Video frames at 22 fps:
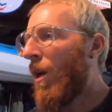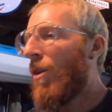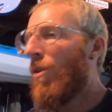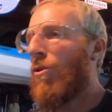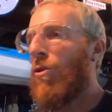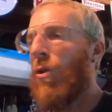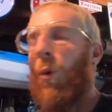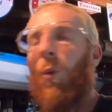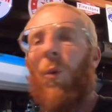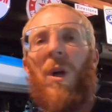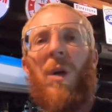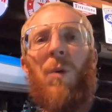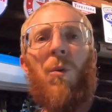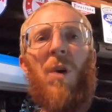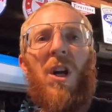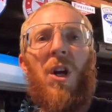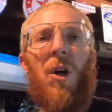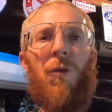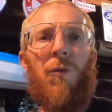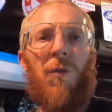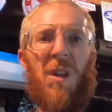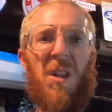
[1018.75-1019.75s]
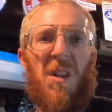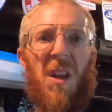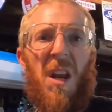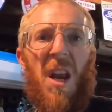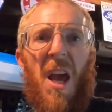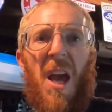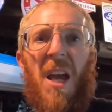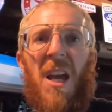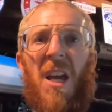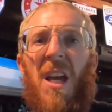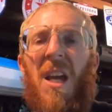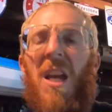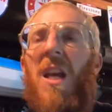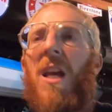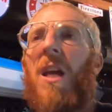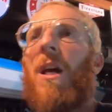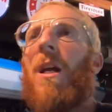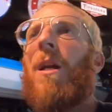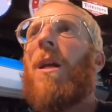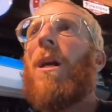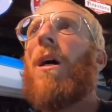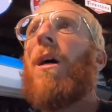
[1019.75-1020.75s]
So we went over today,
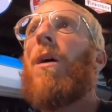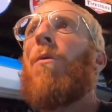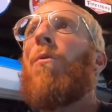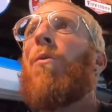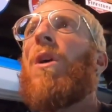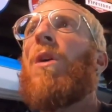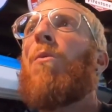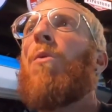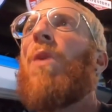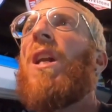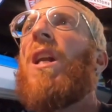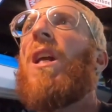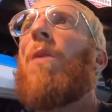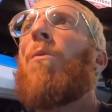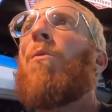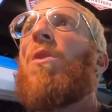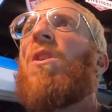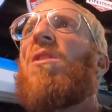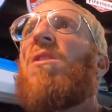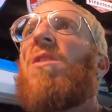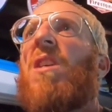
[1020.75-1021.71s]
and we went in with